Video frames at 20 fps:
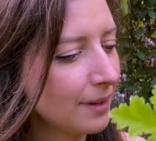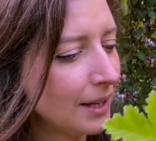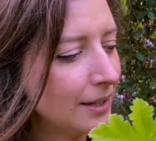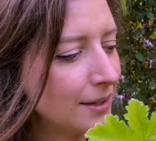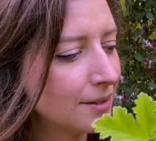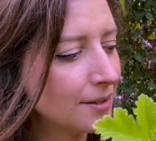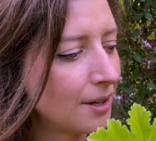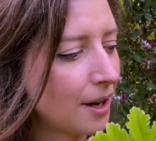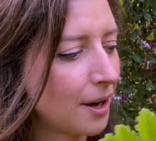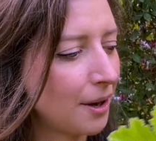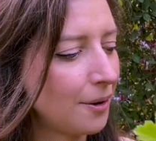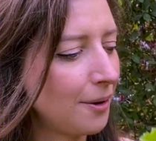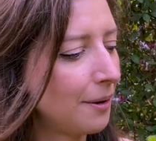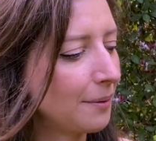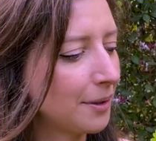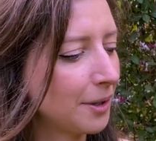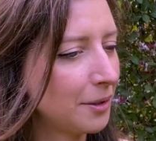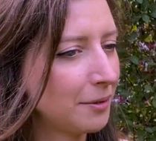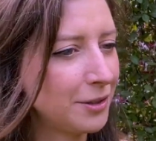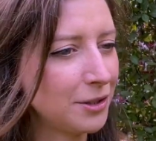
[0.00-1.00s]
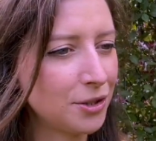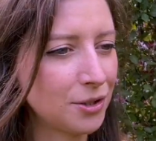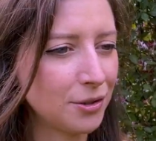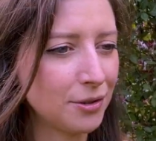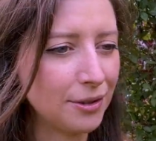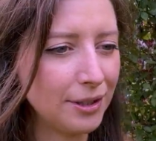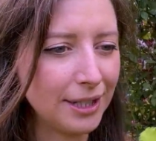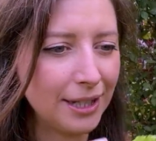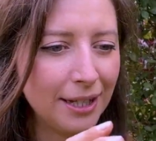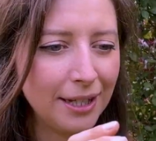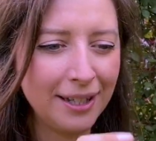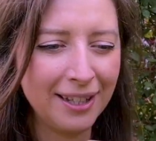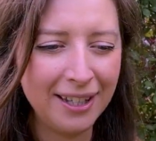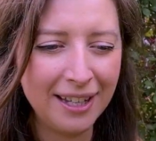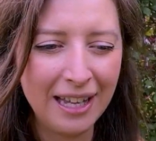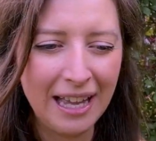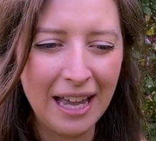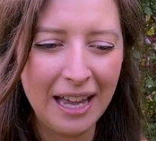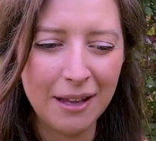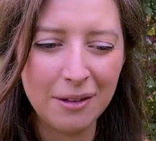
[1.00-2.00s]
so I'm going to enjoy,
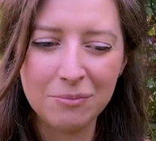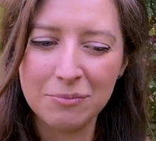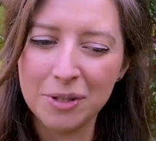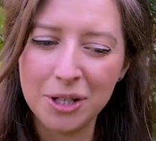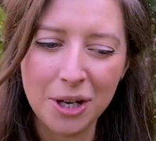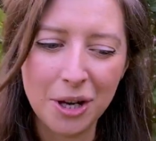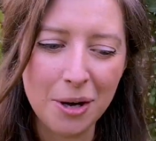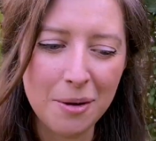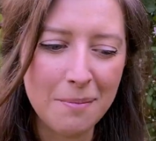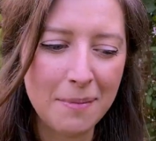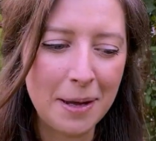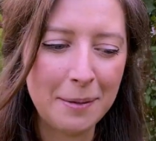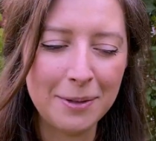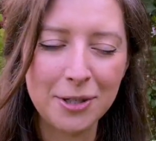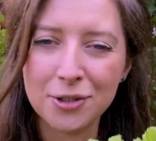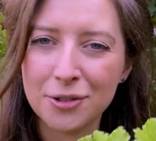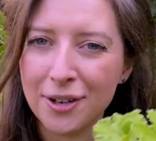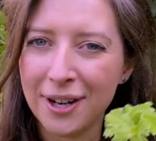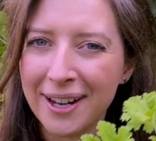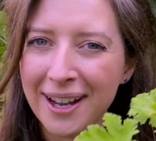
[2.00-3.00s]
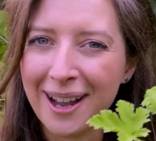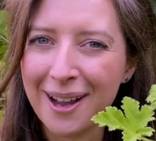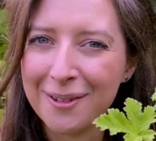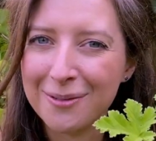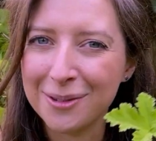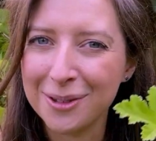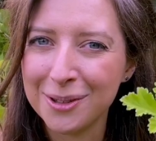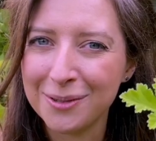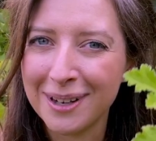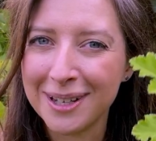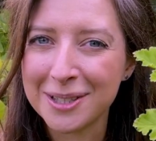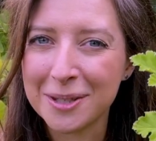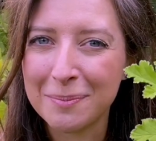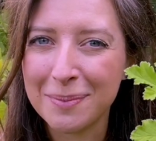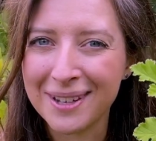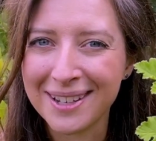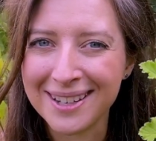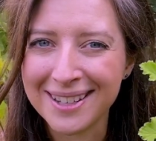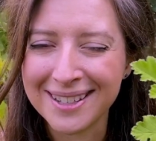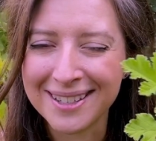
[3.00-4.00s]
you know, maybe trying out a few
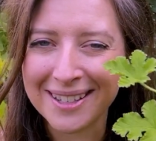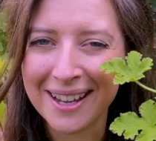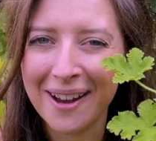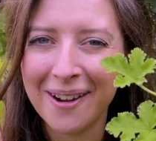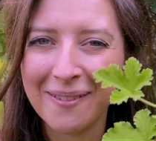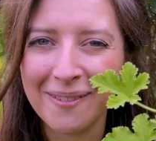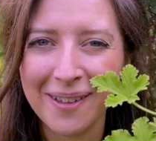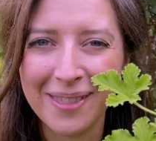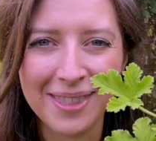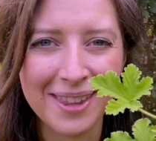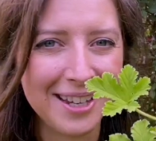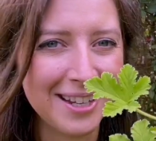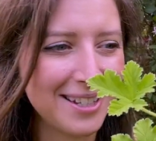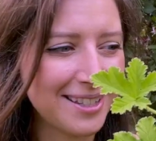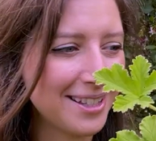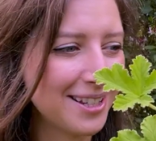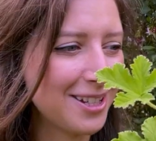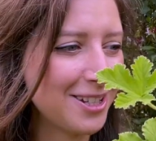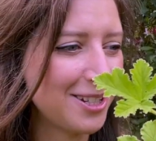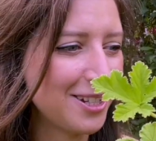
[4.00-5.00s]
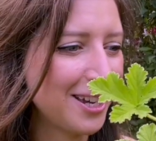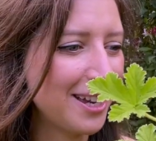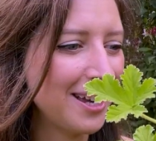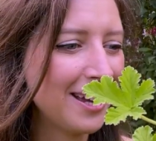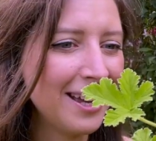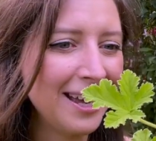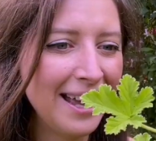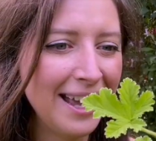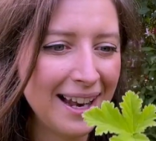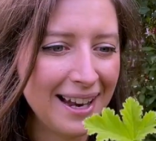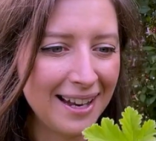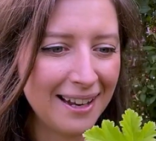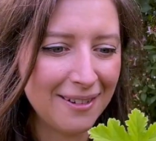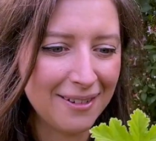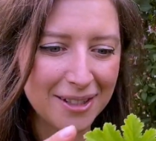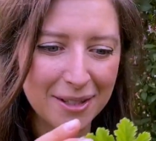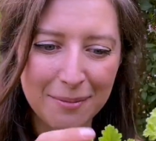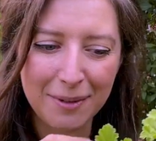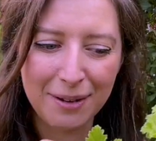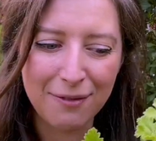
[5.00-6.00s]
recipes with these this year,
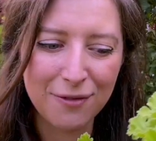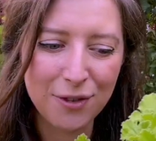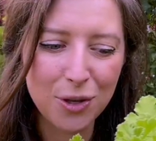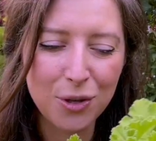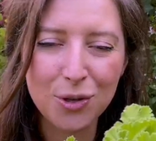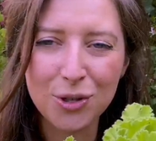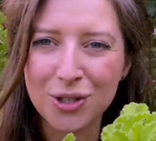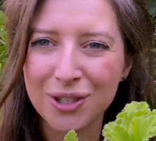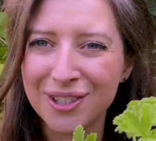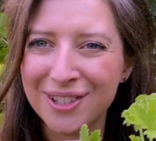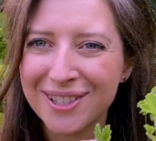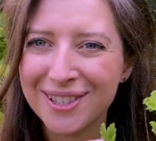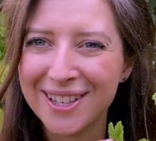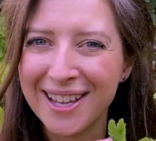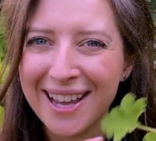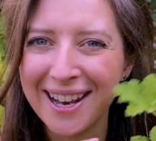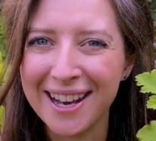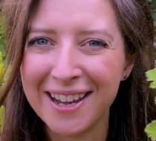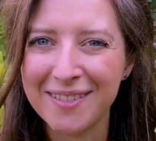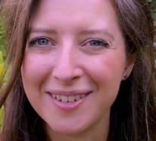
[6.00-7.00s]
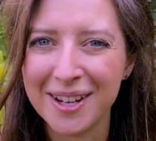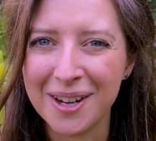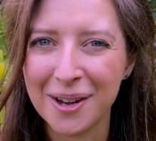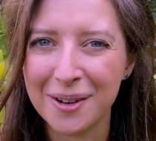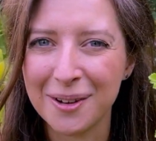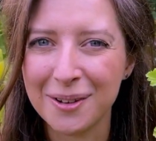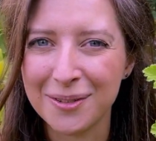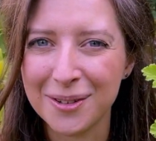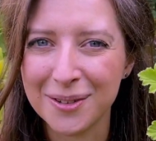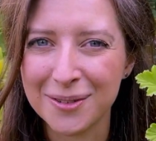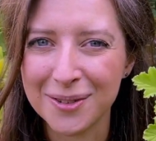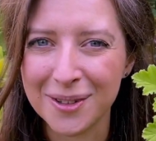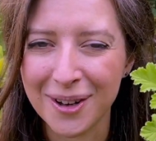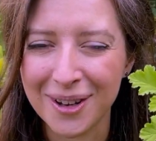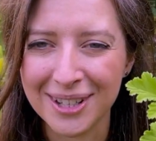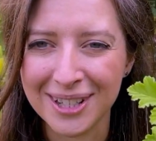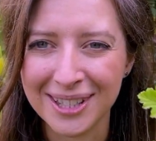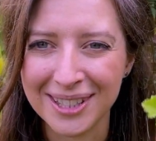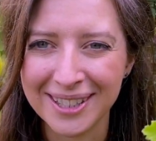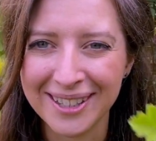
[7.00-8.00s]
some infusions. Let me know if you've got
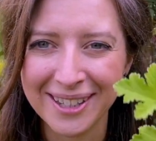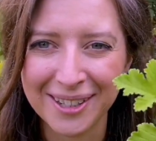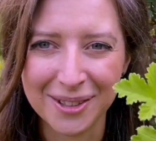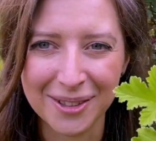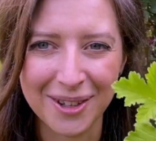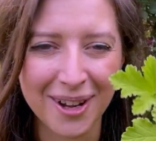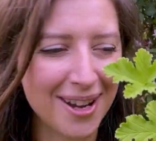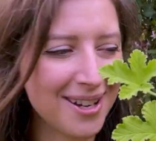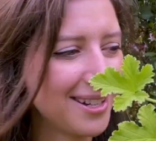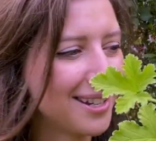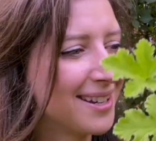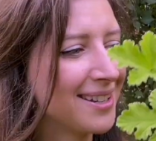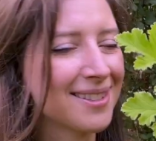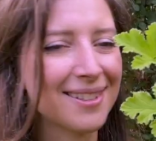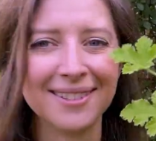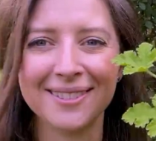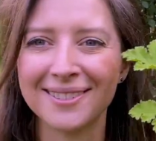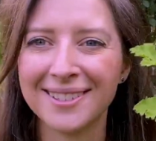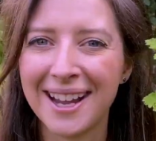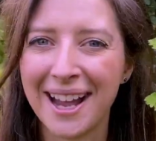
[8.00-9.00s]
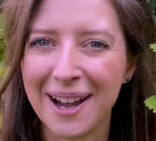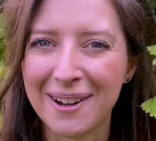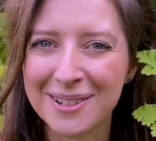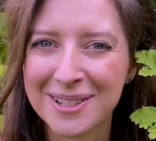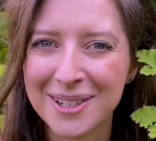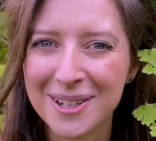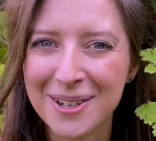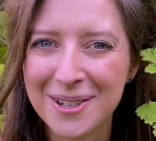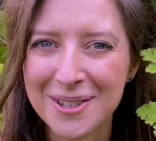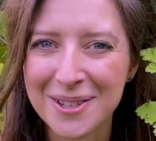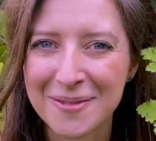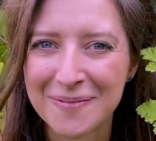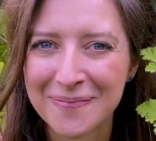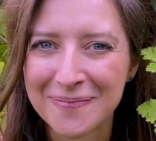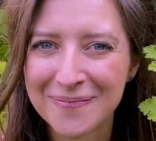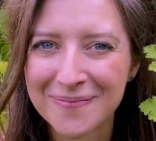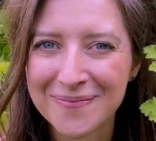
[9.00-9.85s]
any good ideas on how to use them.